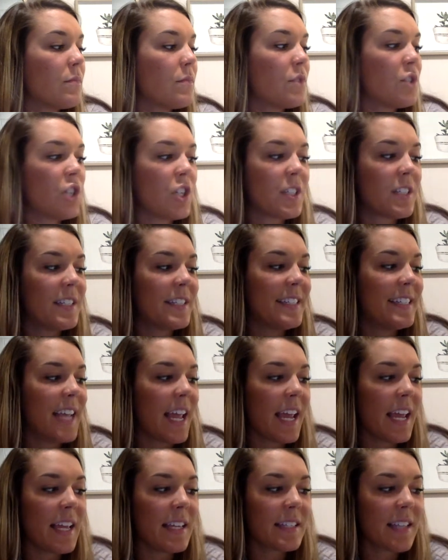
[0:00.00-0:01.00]
just
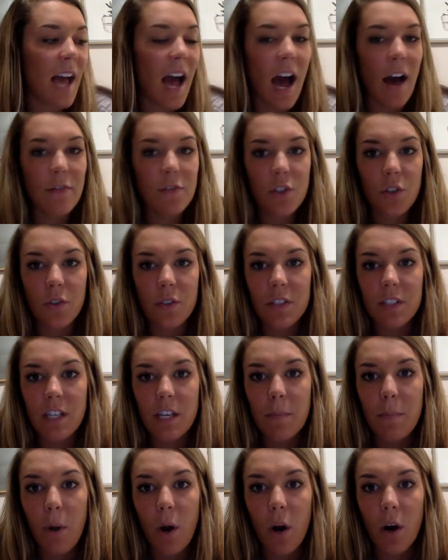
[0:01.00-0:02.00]
days after the
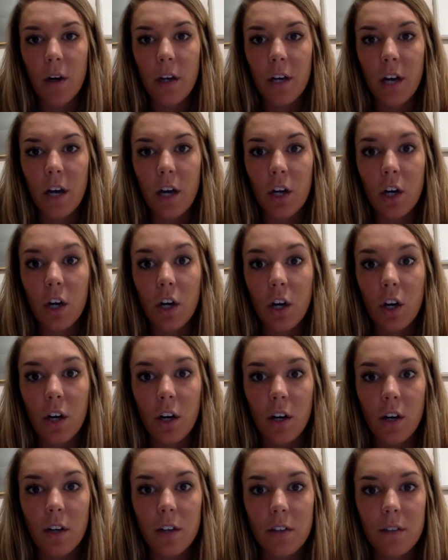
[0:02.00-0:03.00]
Tea Party
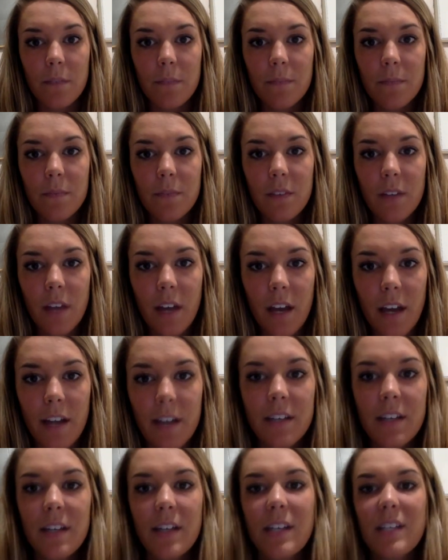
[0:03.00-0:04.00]
occurred,
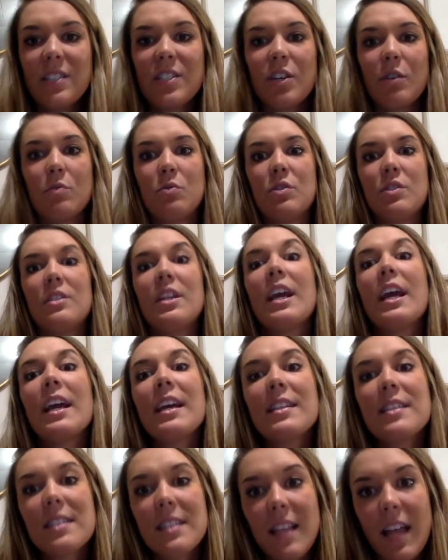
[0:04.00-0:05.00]
okay? So
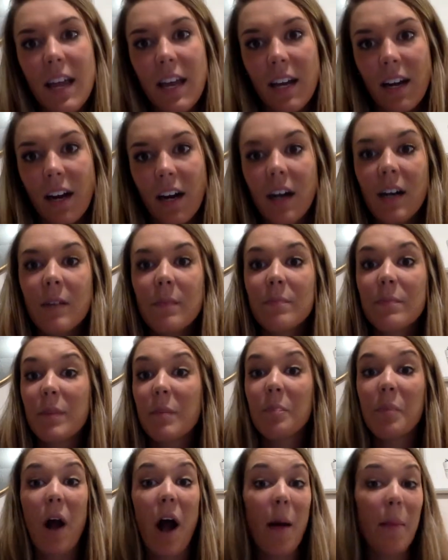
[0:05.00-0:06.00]
days later,
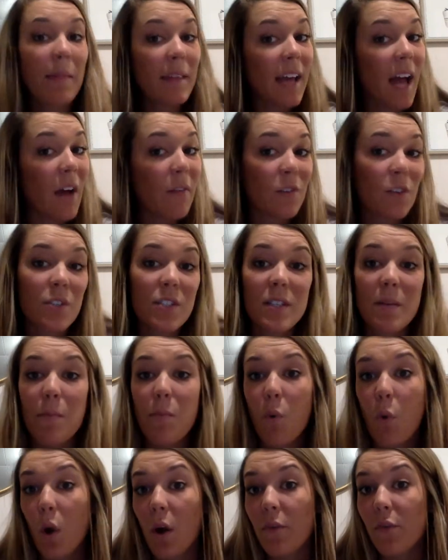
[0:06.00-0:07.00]
probably after some
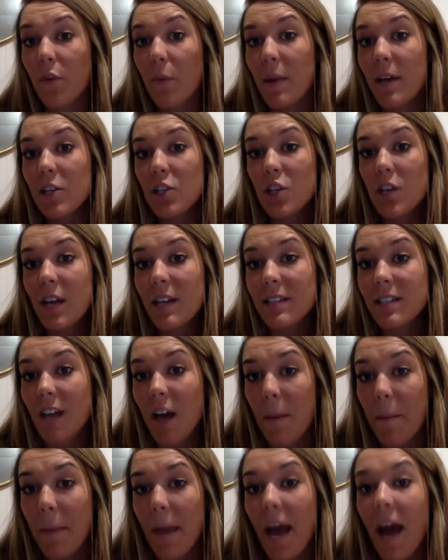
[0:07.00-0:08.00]
more information has
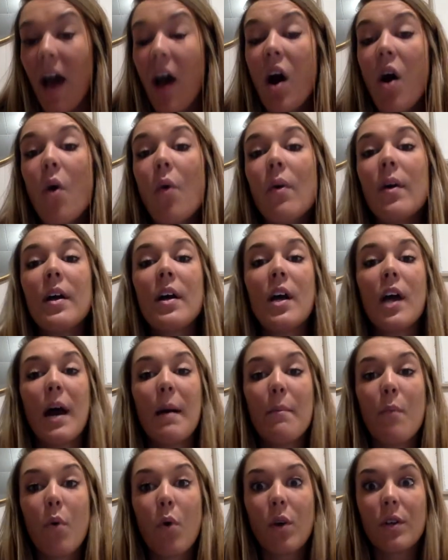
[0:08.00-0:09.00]
come out,
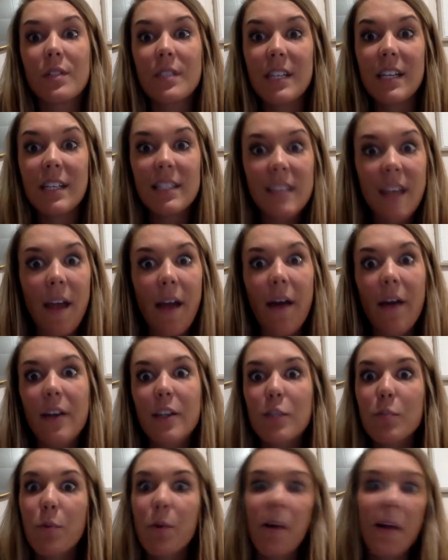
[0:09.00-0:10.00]
more
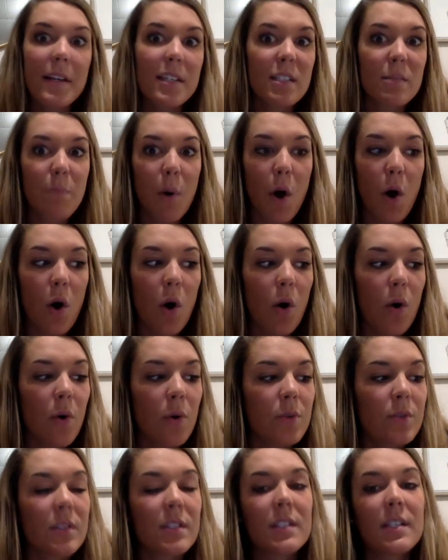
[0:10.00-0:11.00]
details were
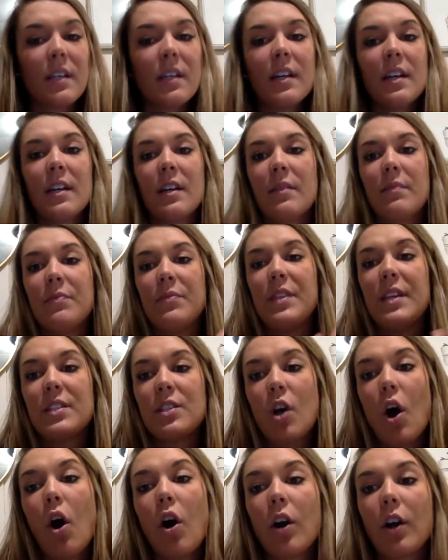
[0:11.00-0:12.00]
exposed, this
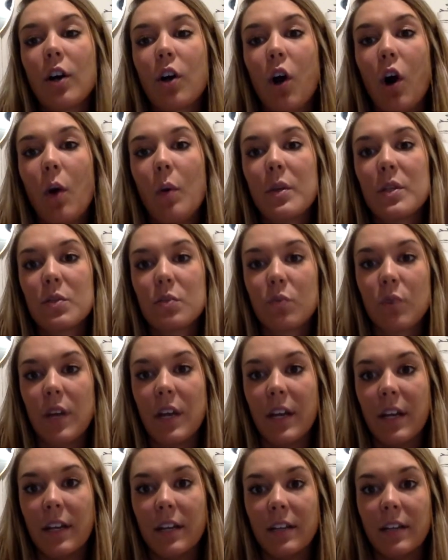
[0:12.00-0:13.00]
article was
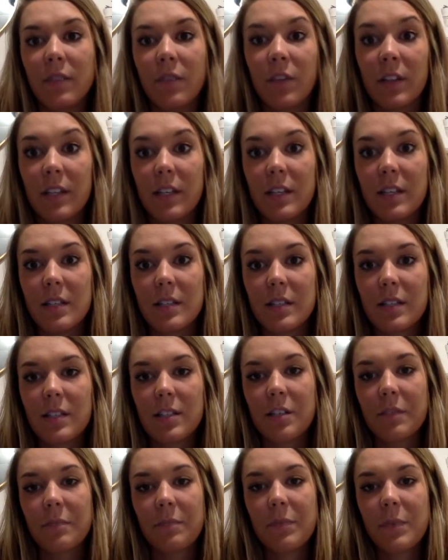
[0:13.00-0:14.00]
written and released,
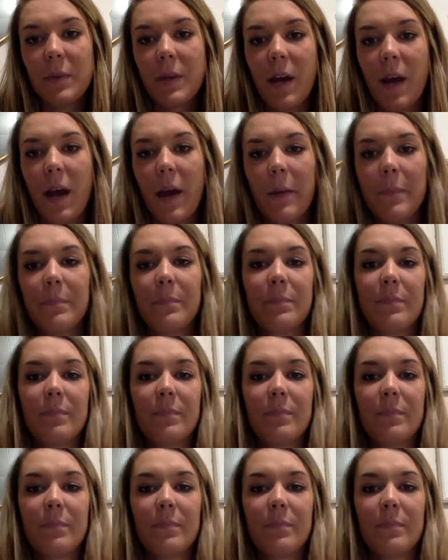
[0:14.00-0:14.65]
okay?